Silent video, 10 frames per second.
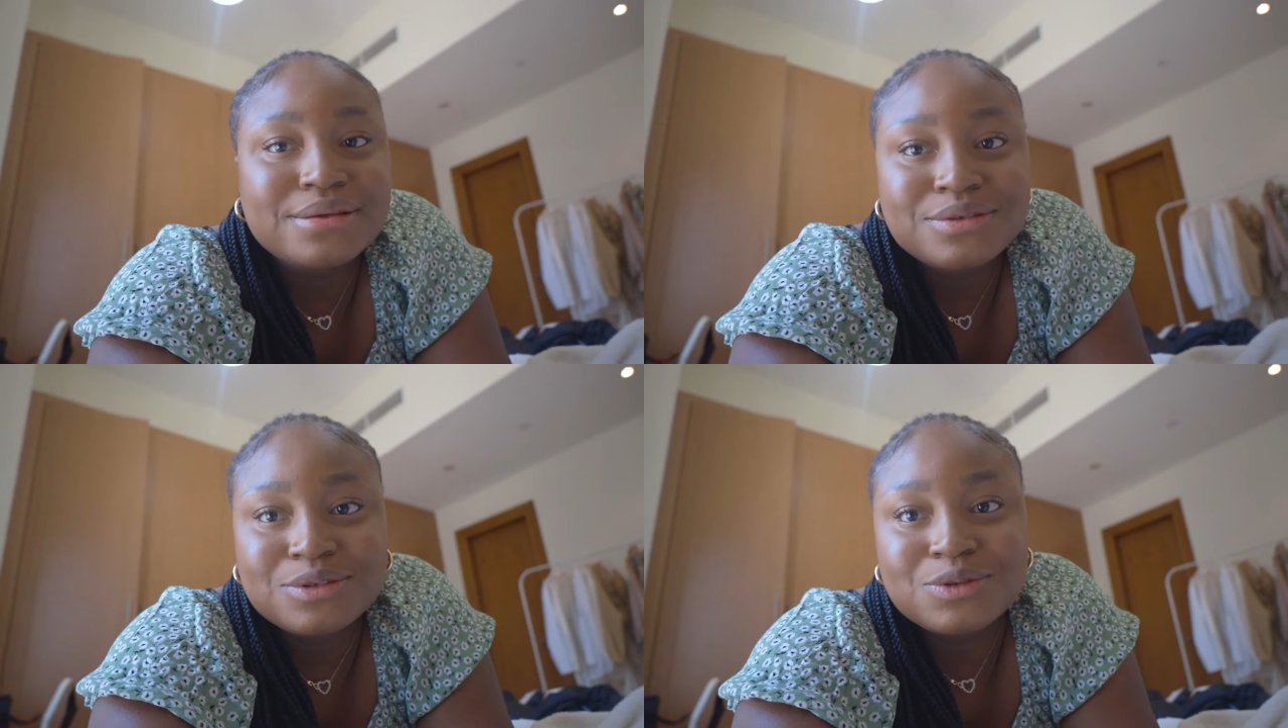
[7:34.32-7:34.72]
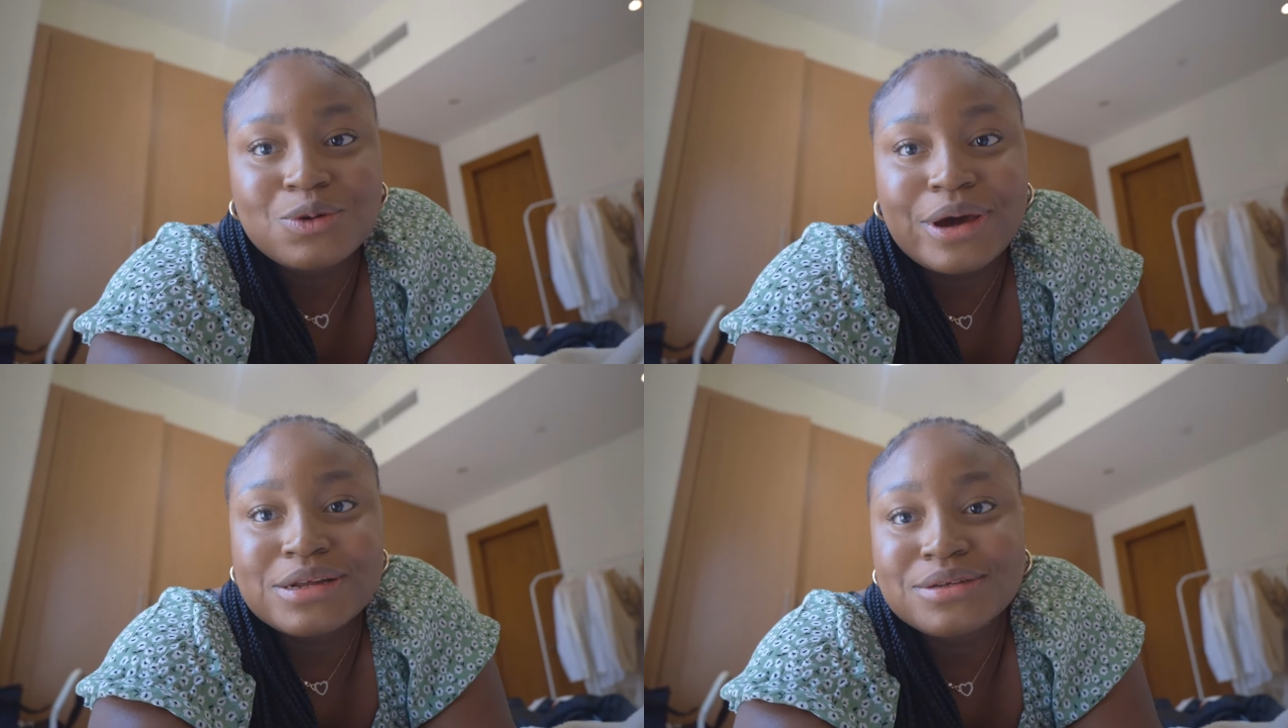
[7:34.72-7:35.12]

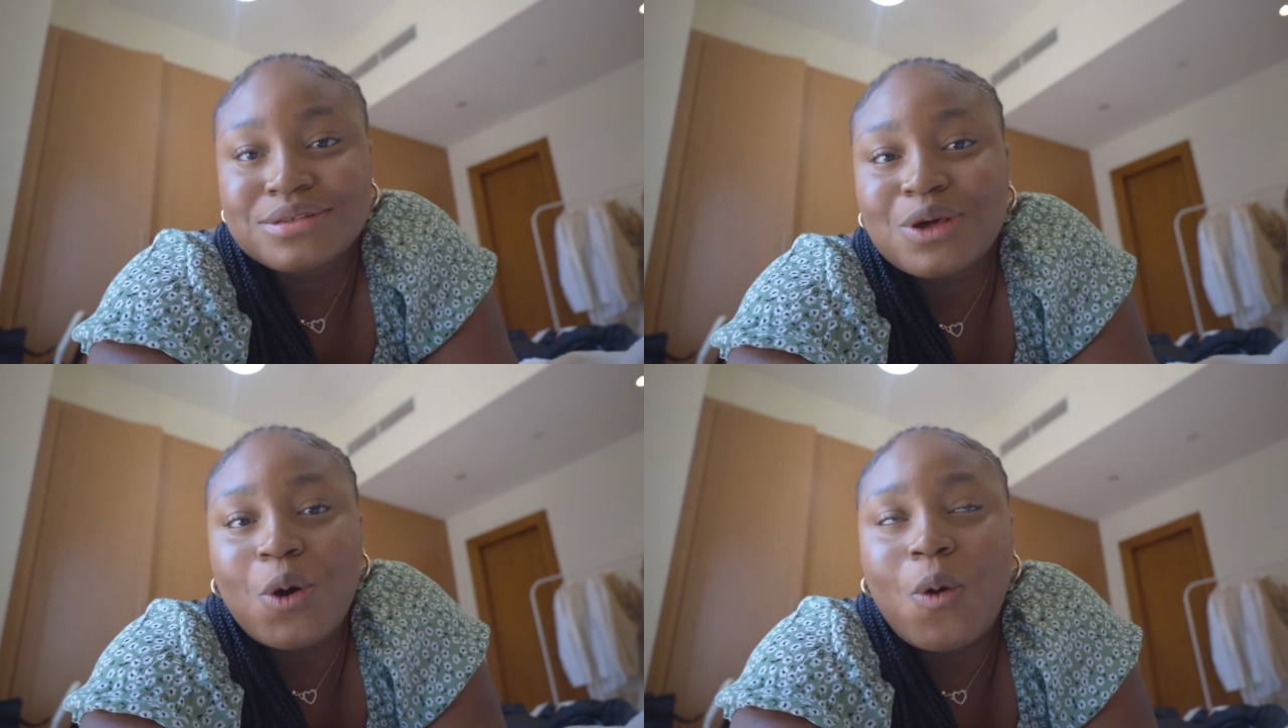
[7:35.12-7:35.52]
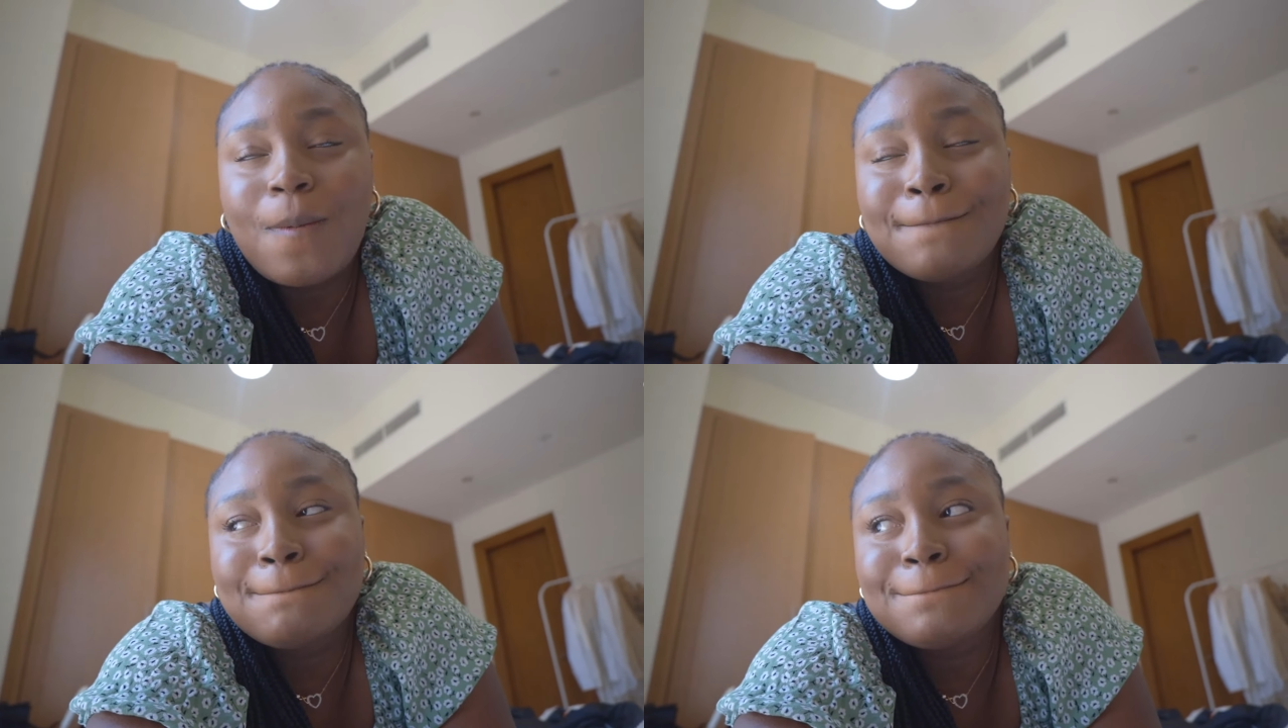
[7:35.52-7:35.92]
So I just
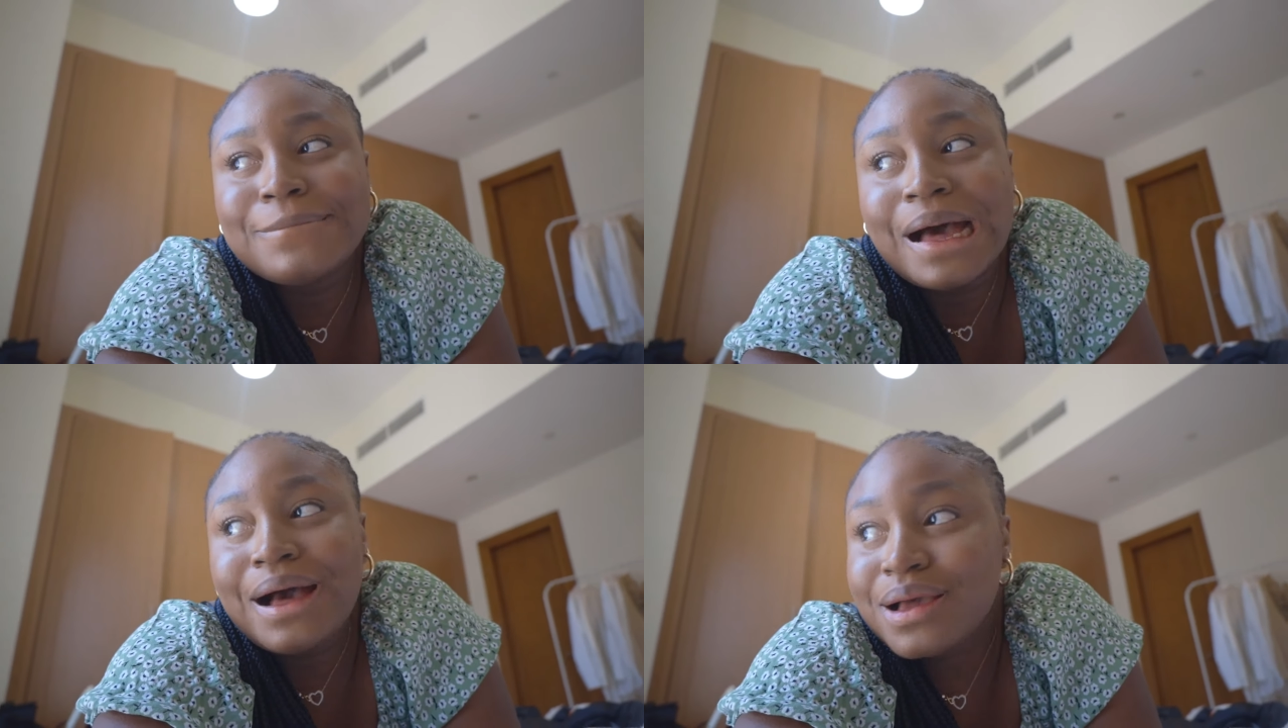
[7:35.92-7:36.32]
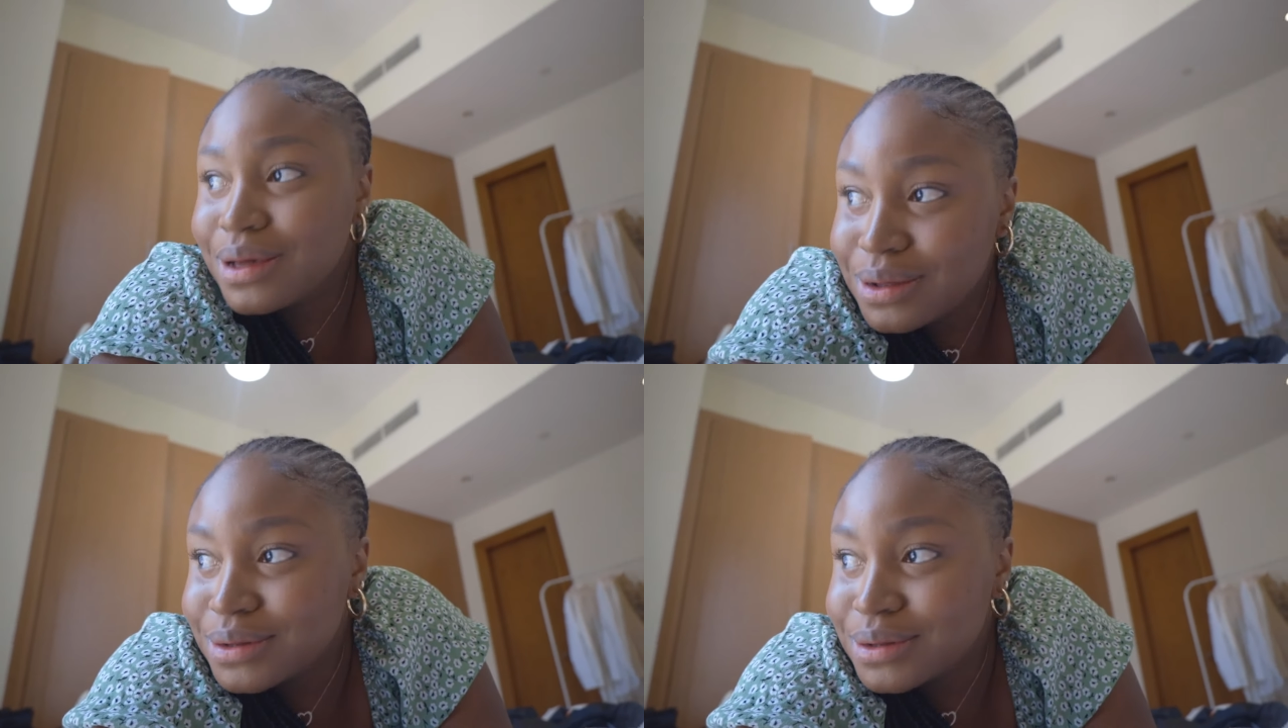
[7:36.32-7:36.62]
got back.